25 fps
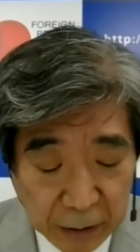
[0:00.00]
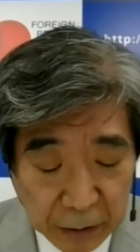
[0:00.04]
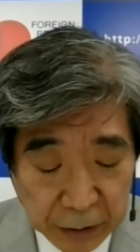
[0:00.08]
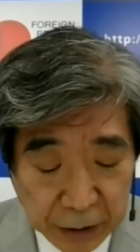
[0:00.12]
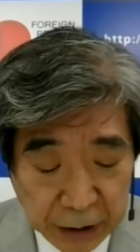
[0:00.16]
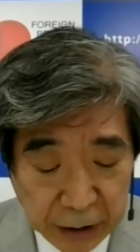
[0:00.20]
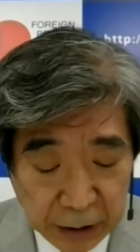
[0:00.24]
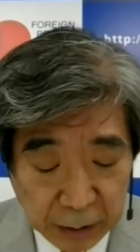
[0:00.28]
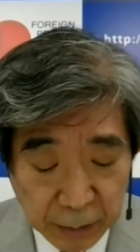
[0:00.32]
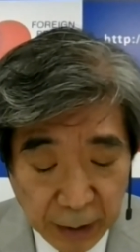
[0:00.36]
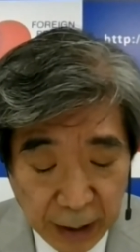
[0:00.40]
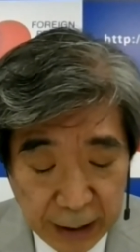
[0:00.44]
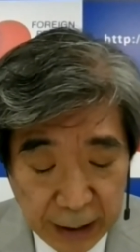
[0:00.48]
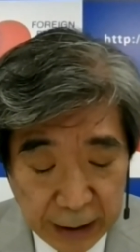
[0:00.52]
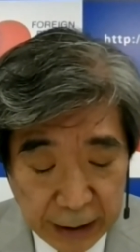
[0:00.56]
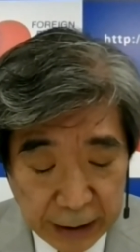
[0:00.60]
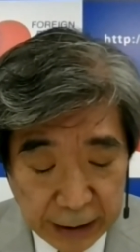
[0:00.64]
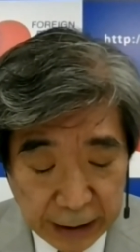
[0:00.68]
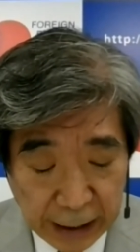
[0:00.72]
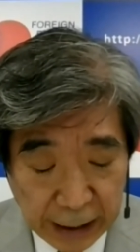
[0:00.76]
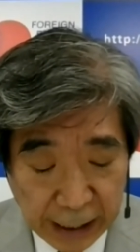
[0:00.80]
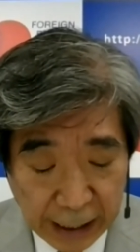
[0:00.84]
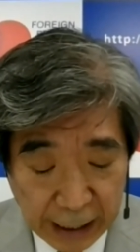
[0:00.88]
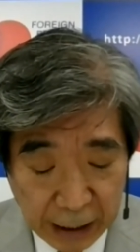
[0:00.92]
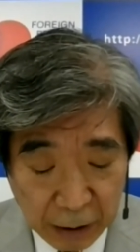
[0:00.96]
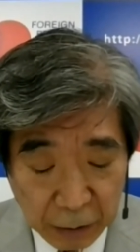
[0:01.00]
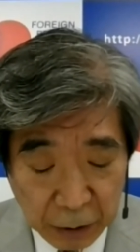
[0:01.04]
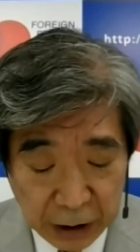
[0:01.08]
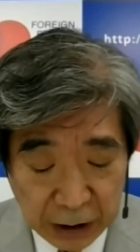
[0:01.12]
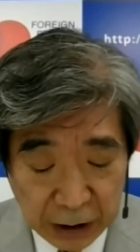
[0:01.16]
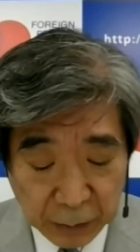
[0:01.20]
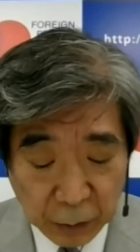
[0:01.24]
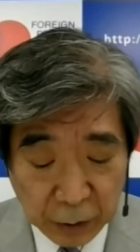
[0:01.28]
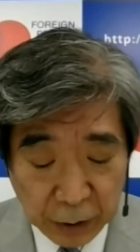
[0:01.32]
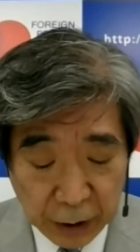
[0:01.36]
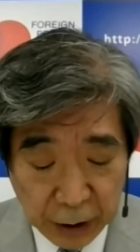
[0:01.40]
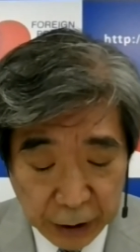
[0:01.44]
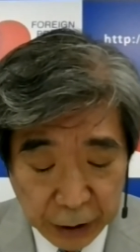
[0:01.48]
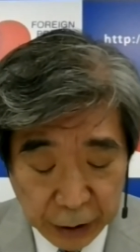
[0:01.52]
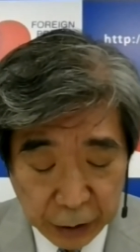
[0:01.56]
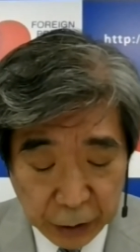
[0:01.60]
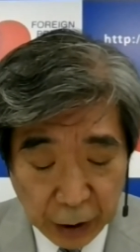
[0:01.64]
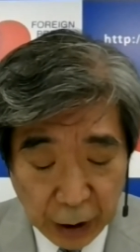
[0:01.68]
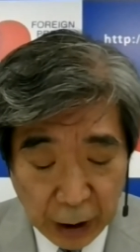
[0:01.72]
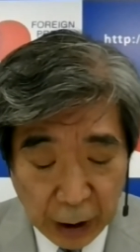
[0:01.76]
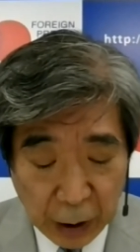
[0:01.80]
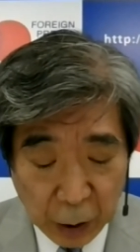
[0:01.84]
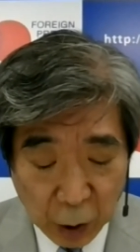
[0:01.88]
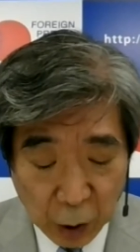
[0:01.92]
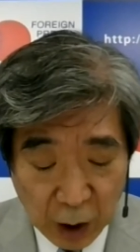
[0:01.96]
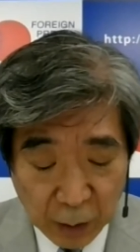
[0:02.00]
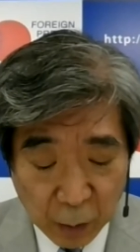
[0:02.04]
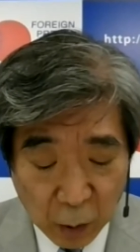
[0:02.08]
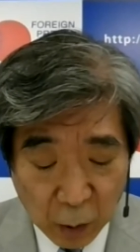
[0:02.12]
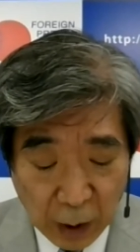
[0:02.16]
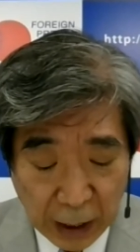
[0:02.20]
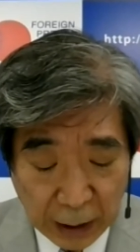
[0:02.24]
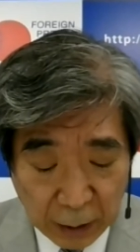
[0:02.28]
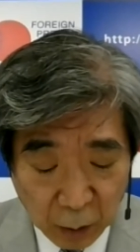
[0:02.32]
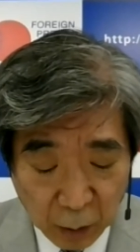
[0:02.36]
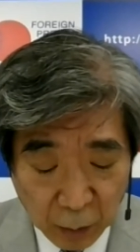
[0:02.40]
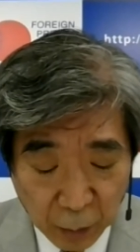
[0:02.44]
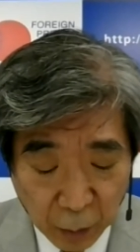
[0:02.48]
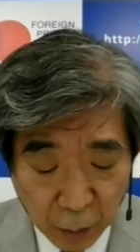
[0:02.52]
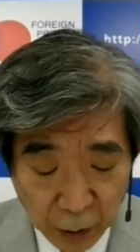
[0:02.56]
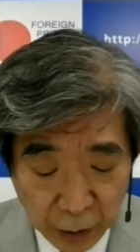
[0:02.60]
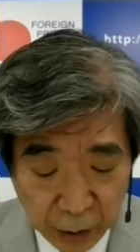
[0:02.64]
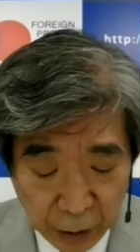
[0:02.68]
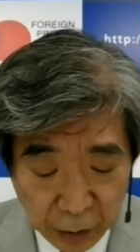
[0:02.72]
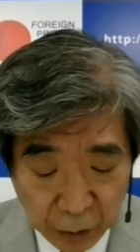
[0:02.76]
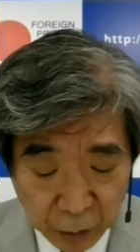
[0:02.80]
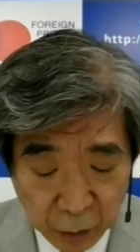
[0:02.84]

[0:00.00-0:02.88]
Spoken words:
Next question from Maria Muguchi from AP.